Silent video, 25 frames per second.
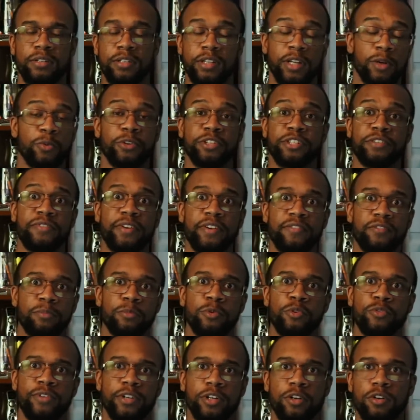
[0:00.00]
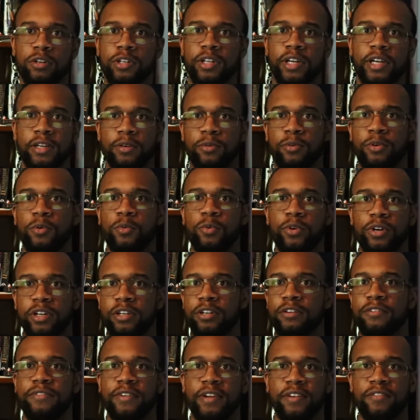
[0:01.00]
What's your favorite movie? Or what are
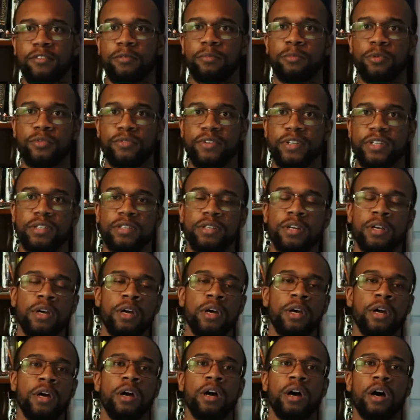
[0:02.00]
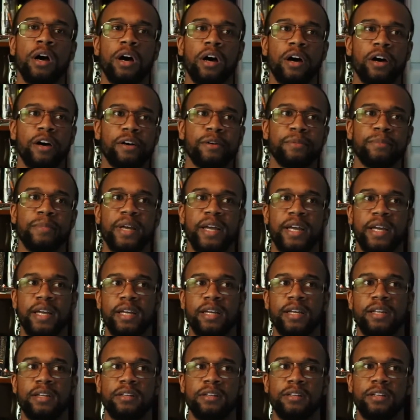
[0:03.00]
your favorite movies?
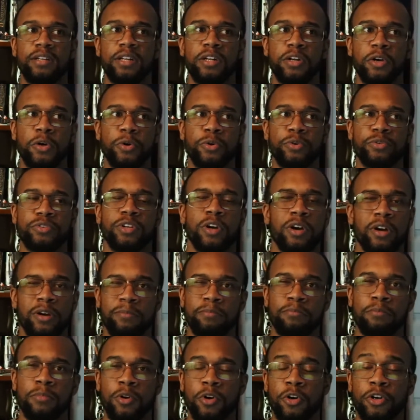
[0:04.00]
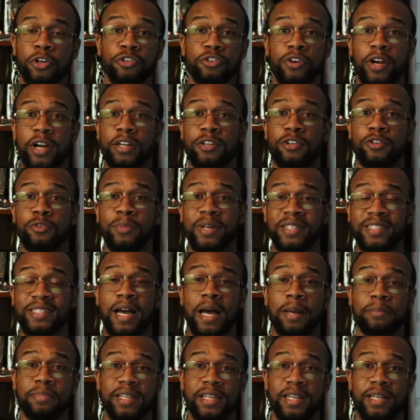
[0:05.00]
And so I'm going to try and do my
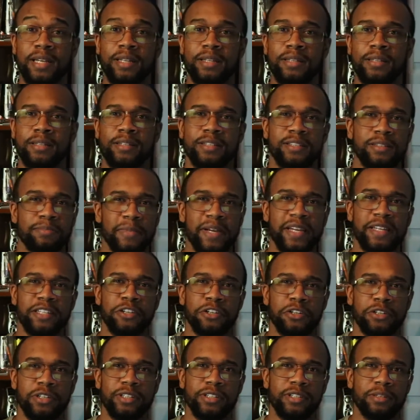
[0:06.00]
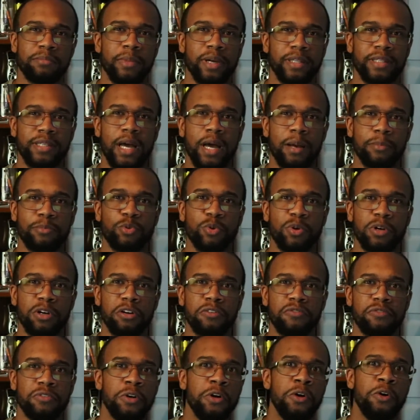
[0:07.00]
top 10. This may turn into my top
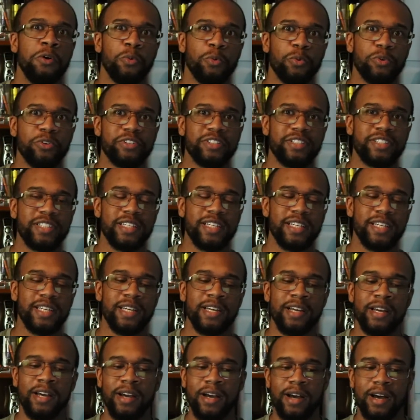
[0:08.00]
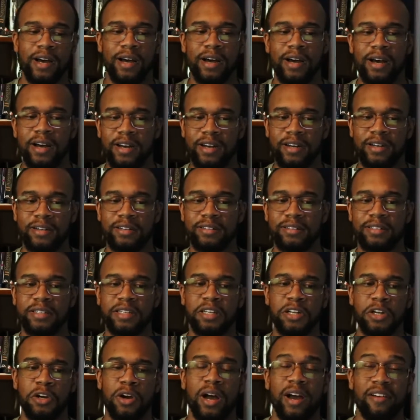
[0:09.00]
12. We'll see. I
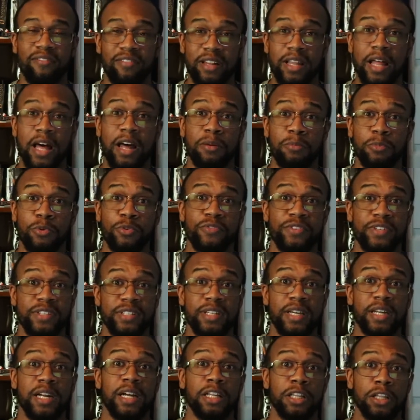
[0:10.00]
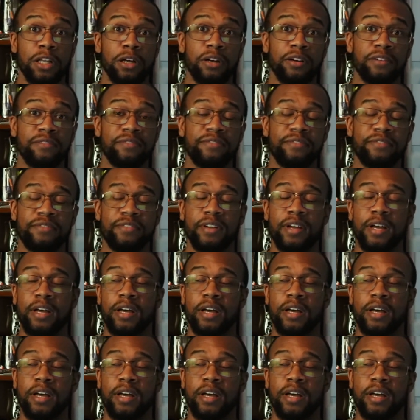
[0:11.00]
have a lot of movies that I love.